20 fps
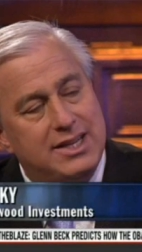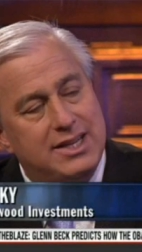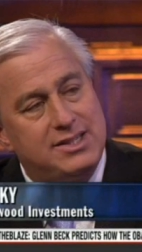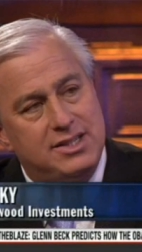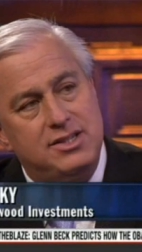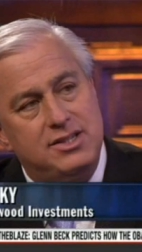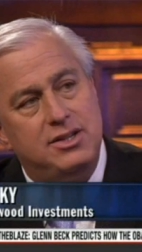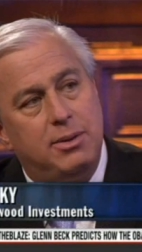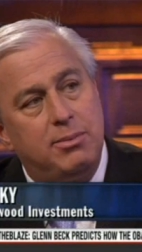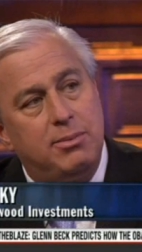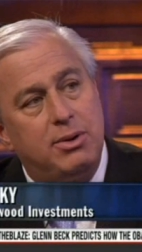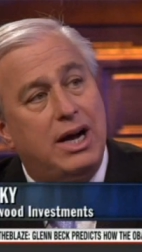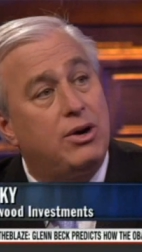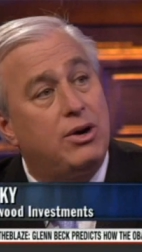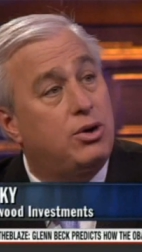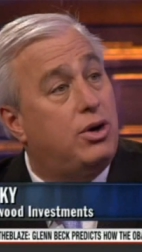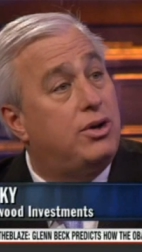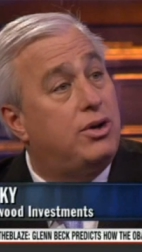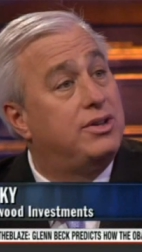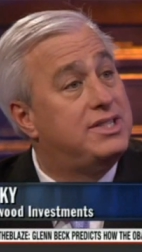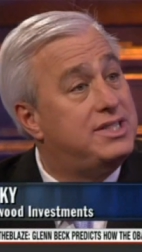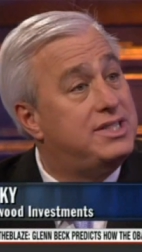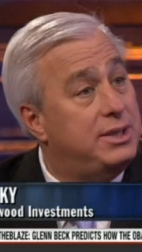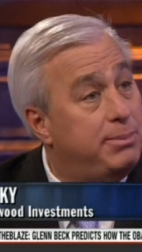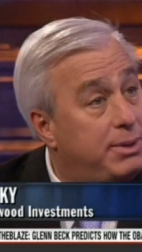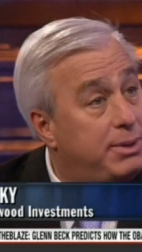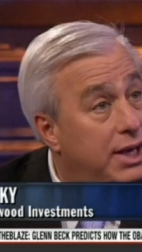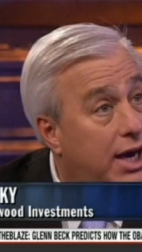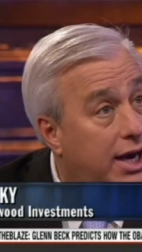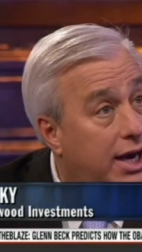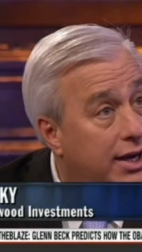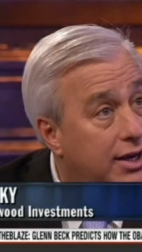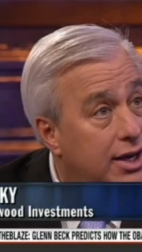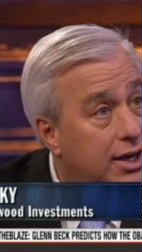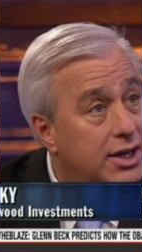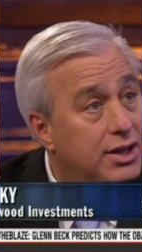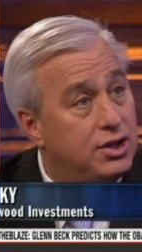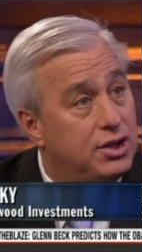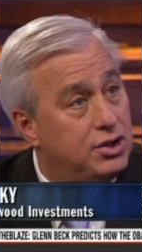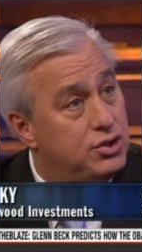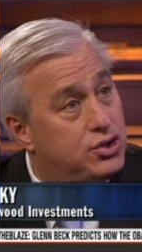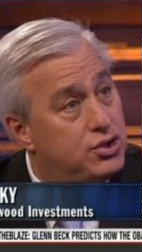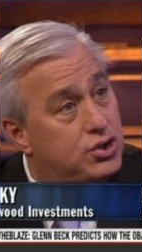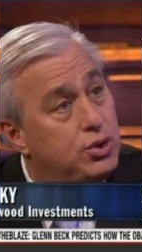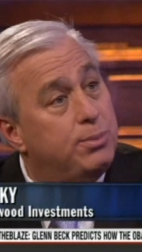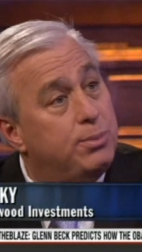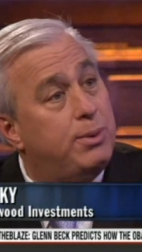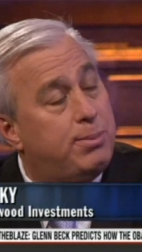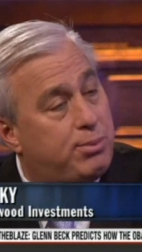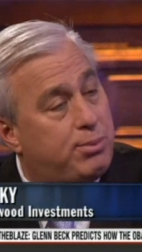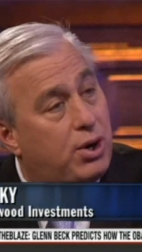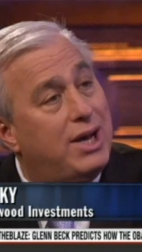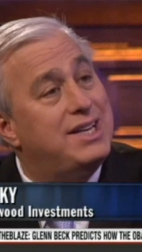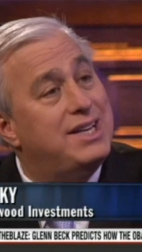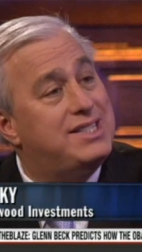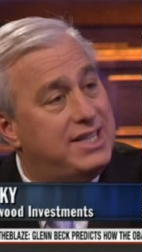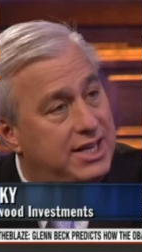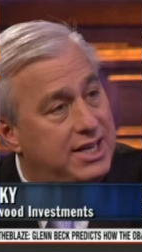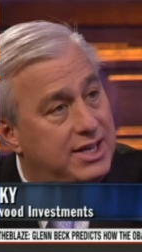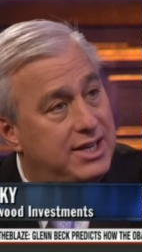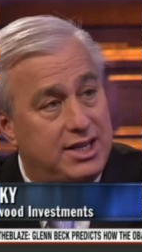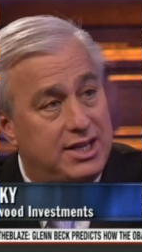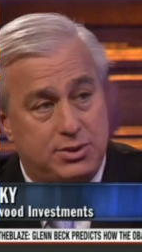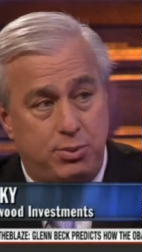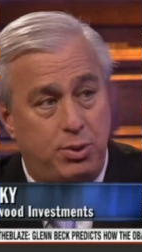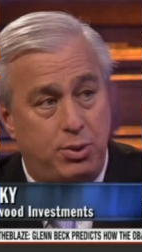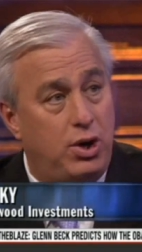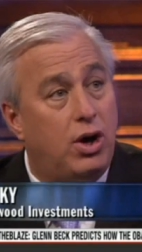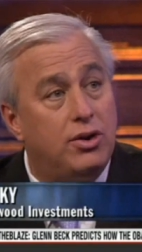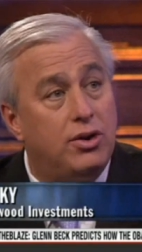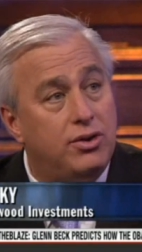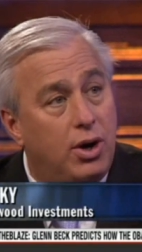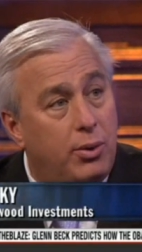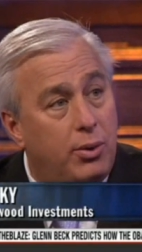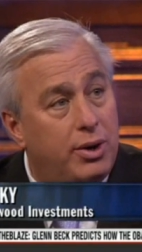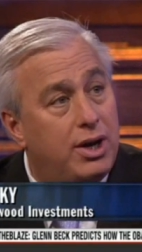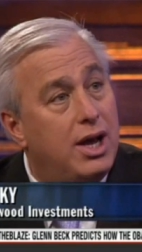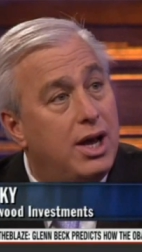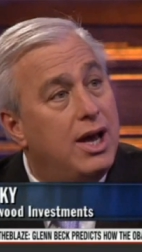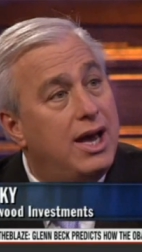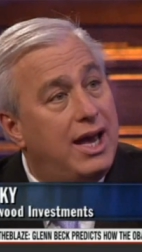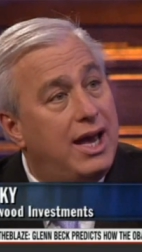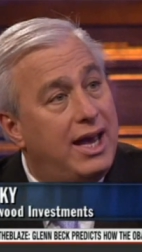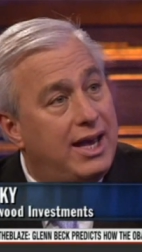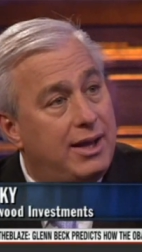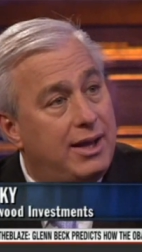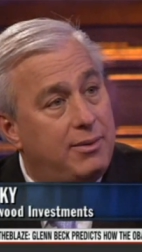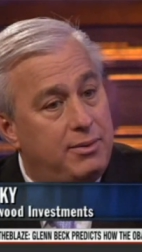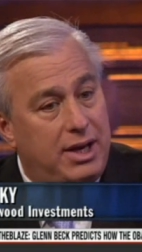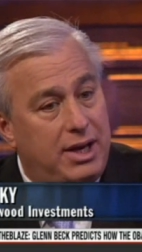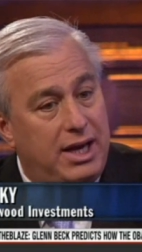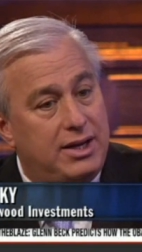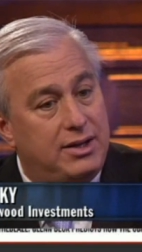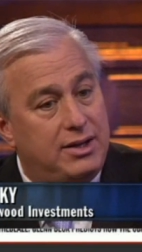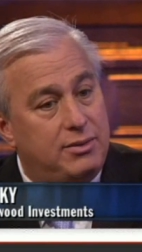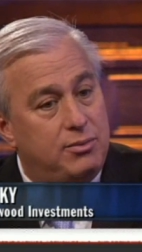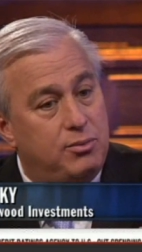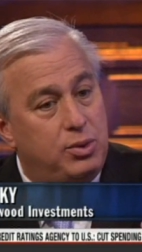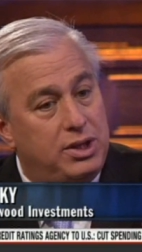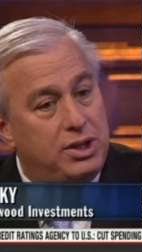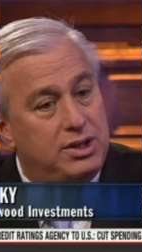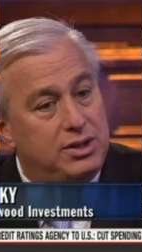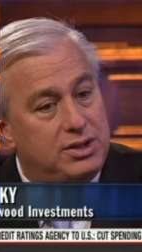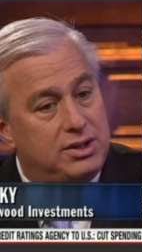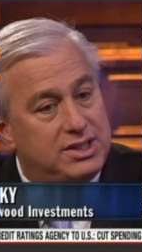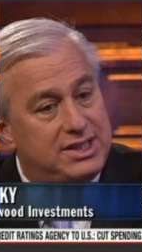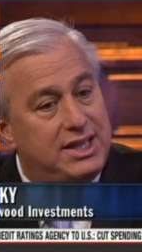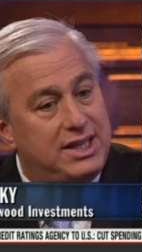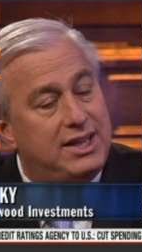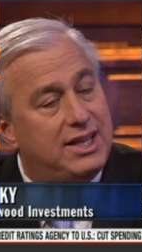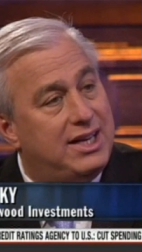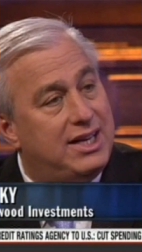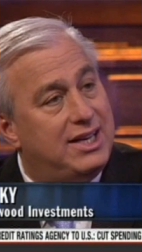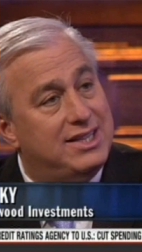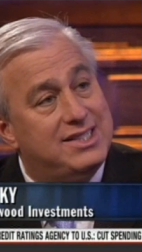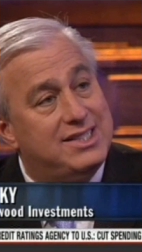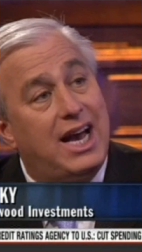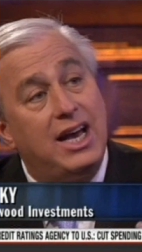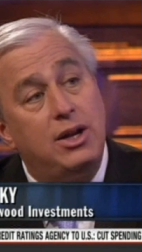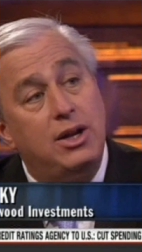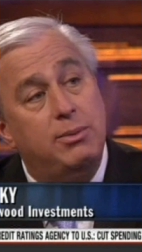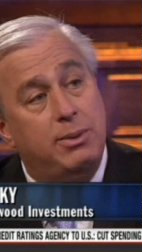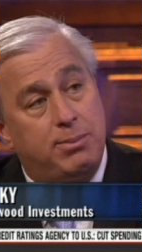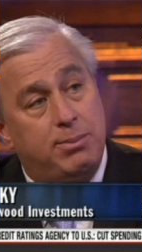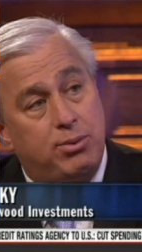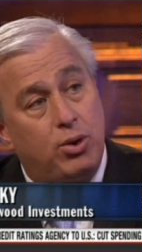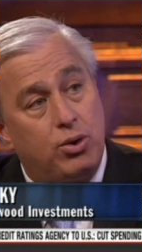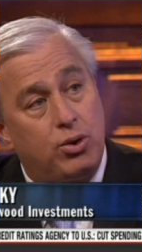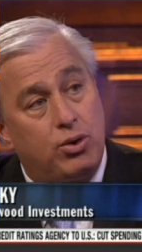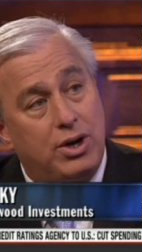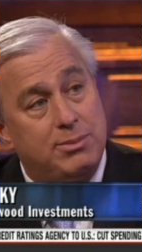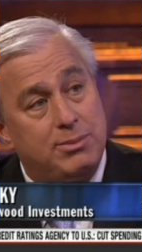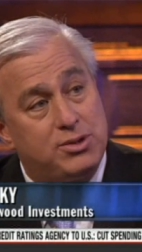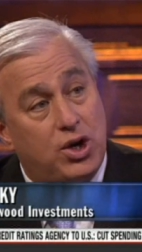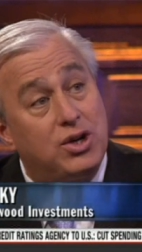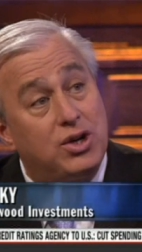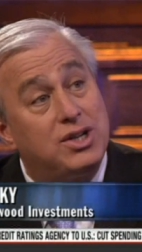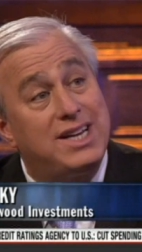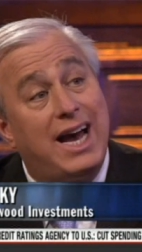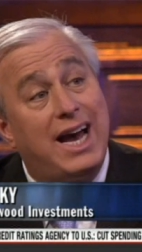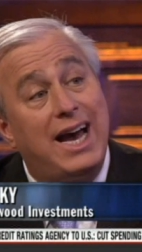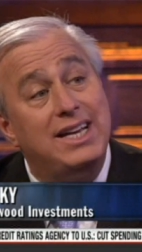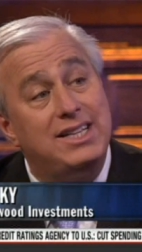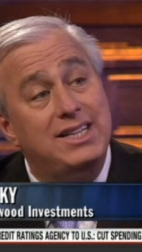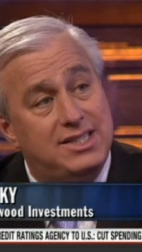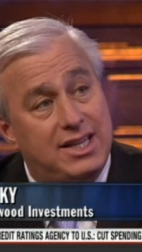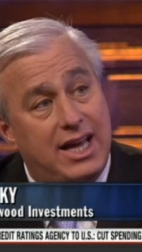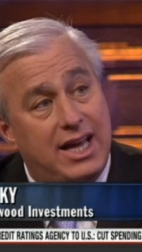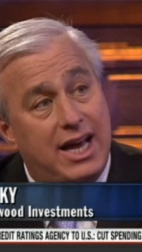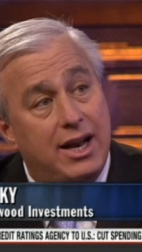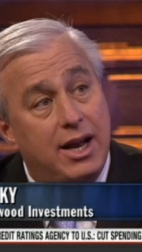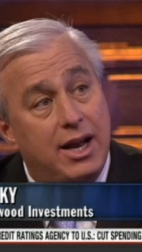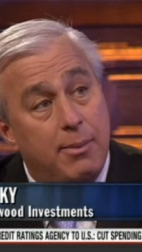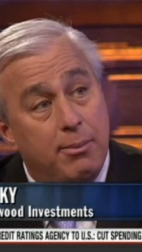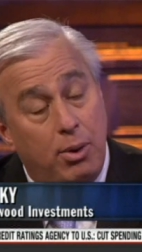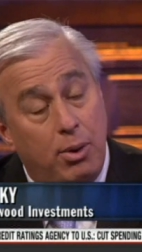has this number out called the CPI, the Consumer Price Index. We all know it, and and we see that entitlement programs are tied to that.